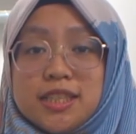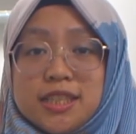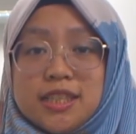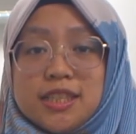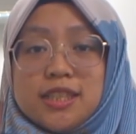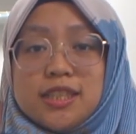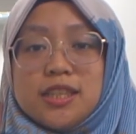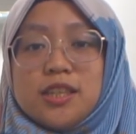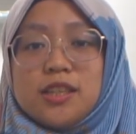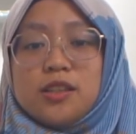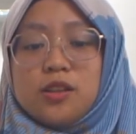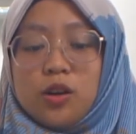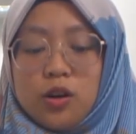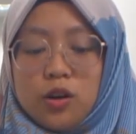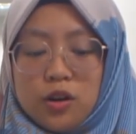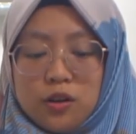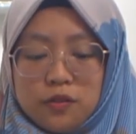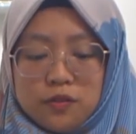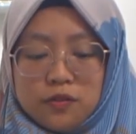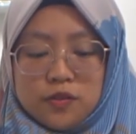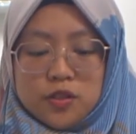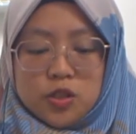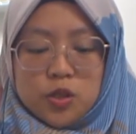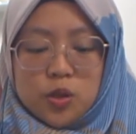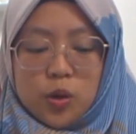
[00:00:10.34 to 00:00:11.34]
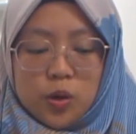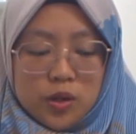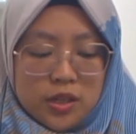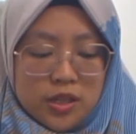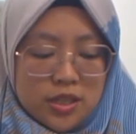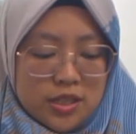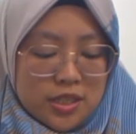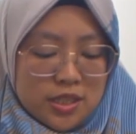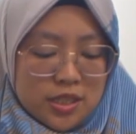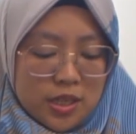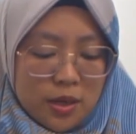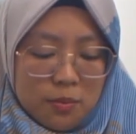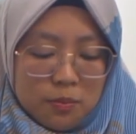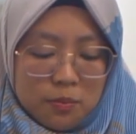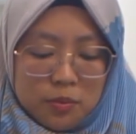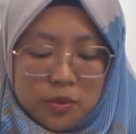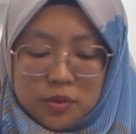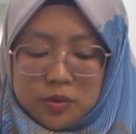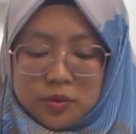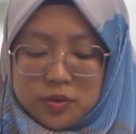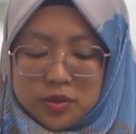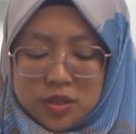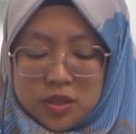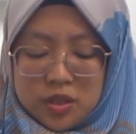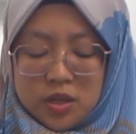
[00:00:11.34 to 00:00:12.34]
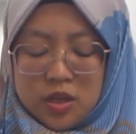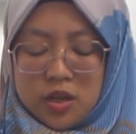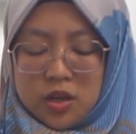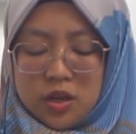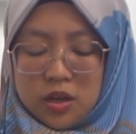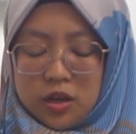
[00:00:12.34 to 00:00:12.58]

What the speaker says: heating of solid samples.